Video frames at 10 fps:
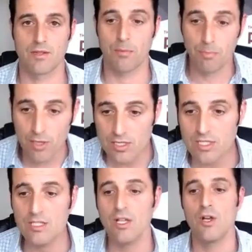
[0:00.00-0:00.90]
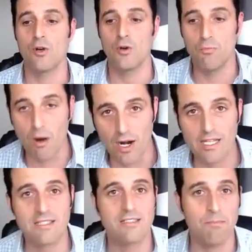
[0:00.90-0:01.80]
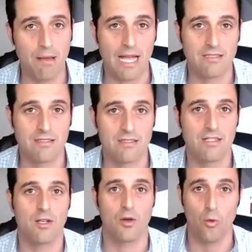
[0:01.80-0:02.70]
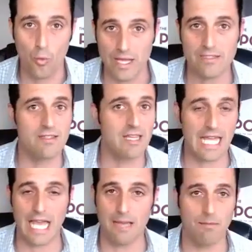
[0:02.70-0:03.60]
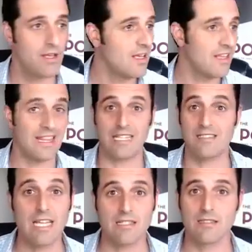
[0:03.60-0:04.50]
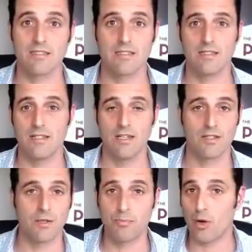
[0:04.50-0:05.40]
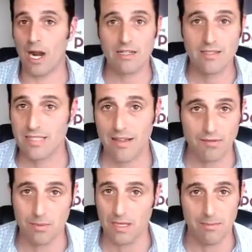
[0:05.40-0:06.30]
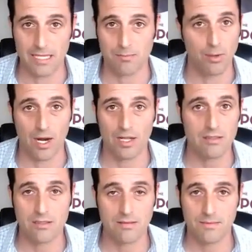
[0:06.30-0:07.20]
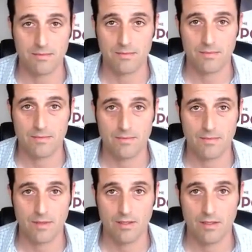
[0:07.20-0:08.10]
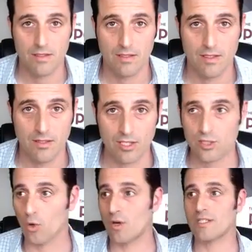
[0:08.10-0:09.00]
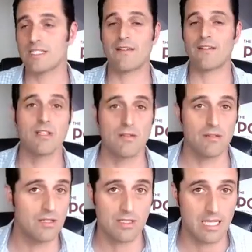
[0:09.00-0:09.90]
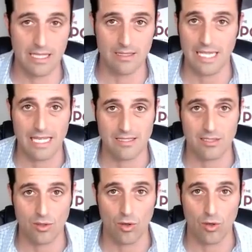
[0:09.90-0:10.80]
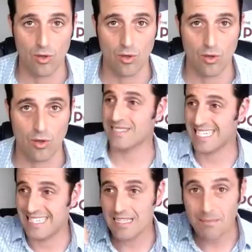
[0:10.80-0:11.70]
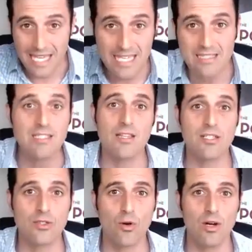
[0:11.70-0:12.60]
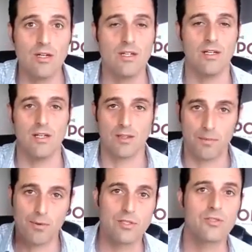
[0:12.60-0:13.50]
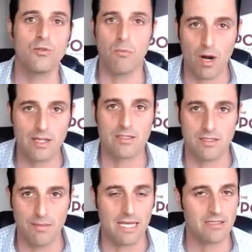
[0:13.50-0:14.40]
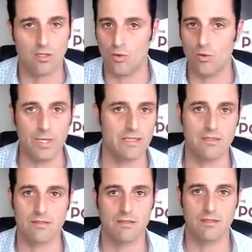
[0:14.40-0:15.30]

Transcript: The person who markets the best wins the game. That's it. The product doesn't have to be the best product. The store doesn't have to look like the nicest store, but to get them into the store, the person who markets the best wins.